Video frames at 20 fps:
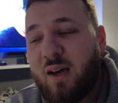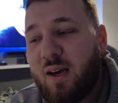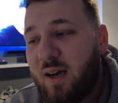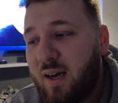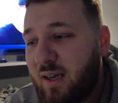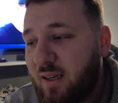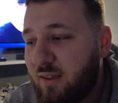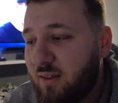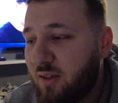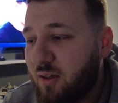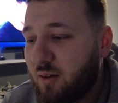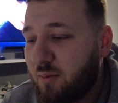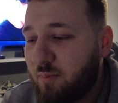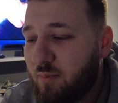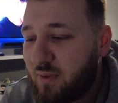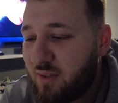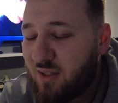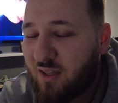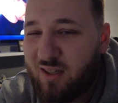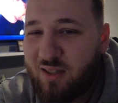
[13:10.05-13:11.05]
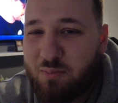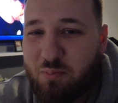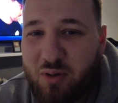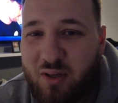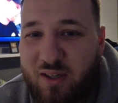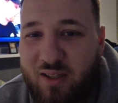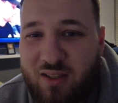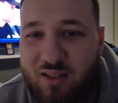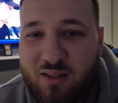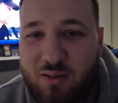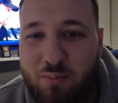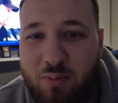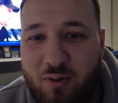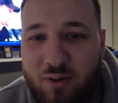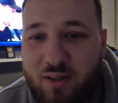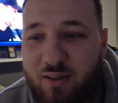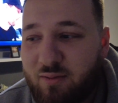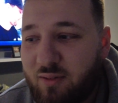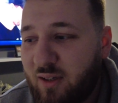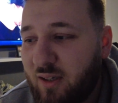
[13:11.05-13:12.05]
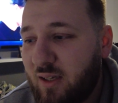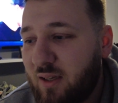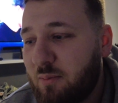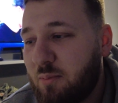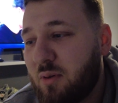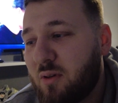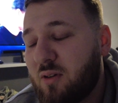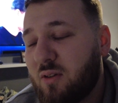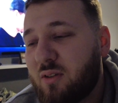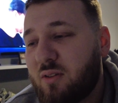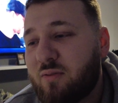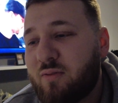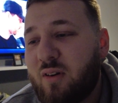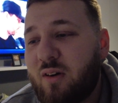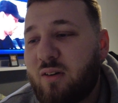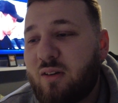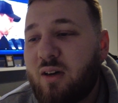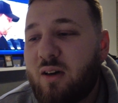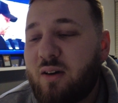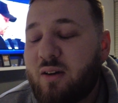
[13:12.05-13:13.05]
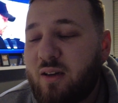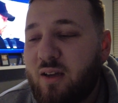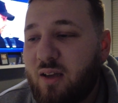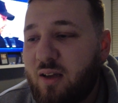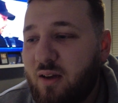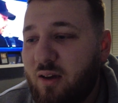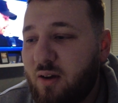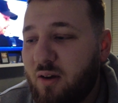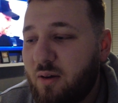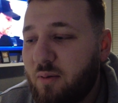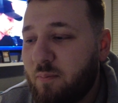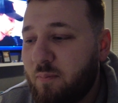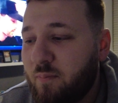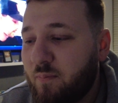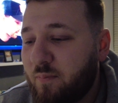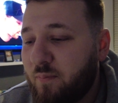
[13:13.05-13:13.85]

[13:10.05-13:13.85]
and it's pretty disappointing really, because I felt like I've